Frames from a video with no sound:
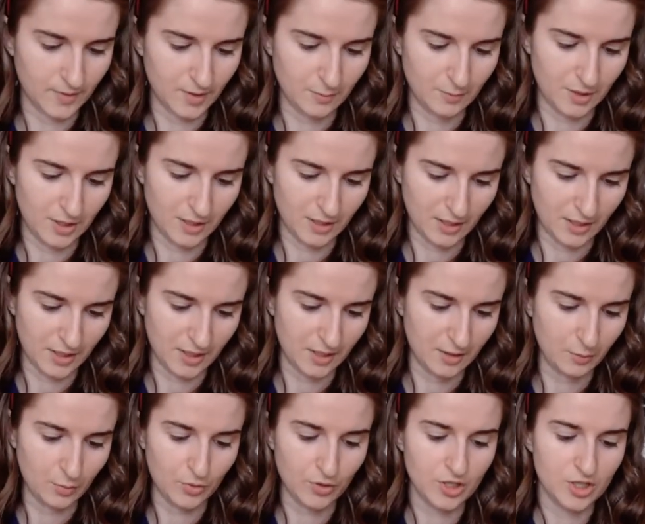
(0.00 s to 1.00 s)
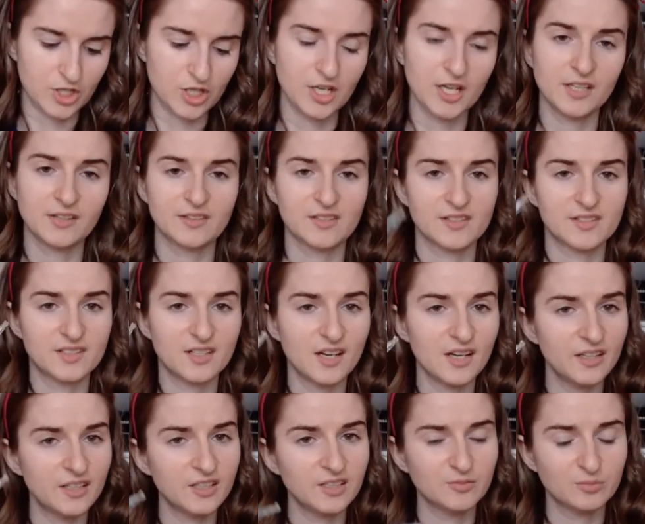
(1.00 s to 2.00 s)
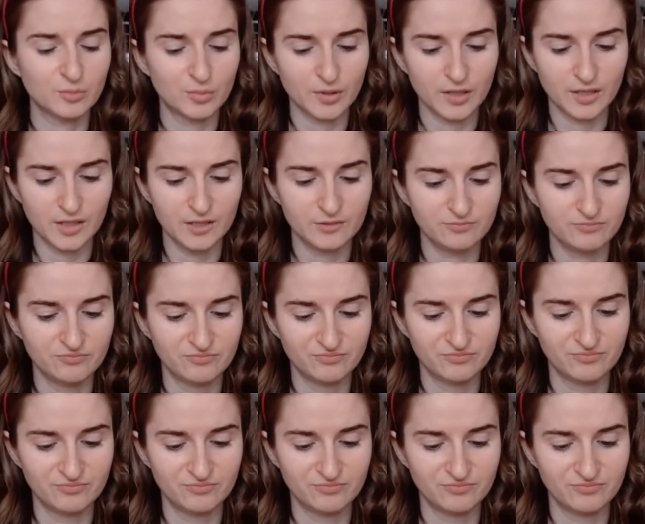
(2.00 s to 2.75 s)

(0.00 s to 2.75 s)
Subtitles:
mean, I can appreciate the style, but